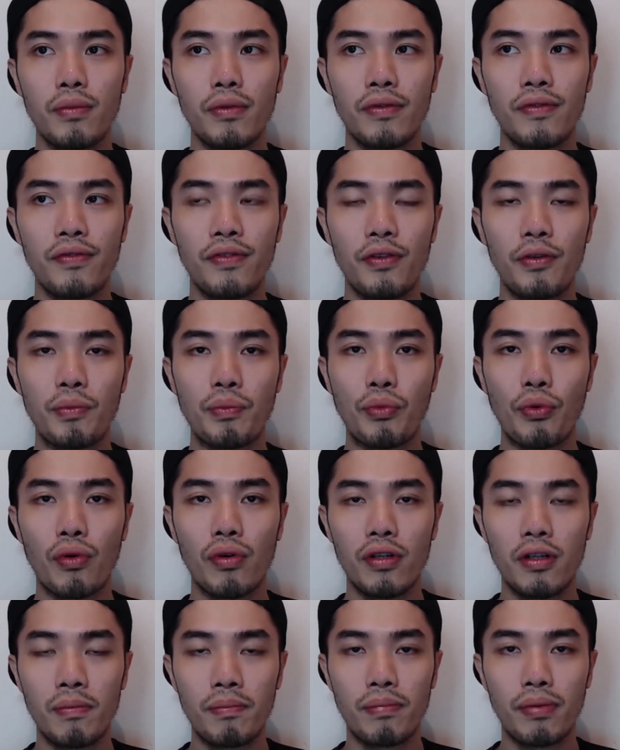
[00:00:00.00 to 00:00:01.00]
would feel
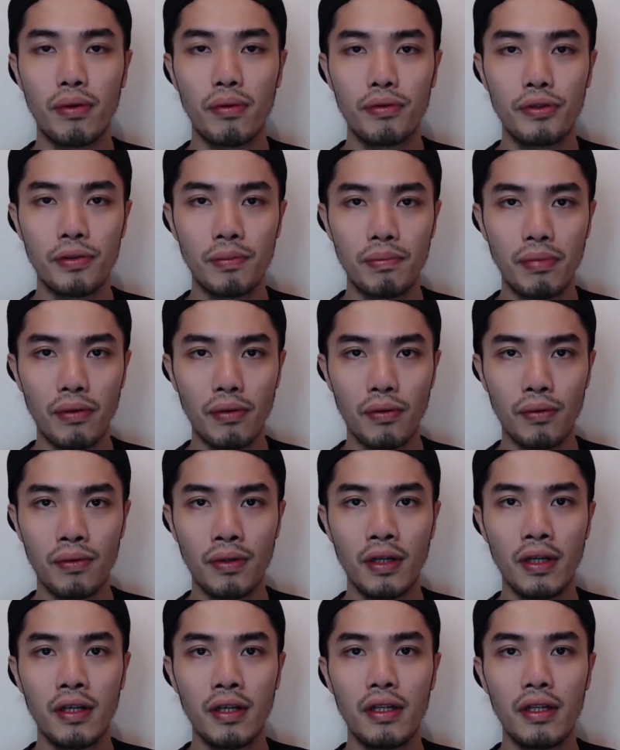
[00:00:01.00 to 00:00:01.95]
more approachable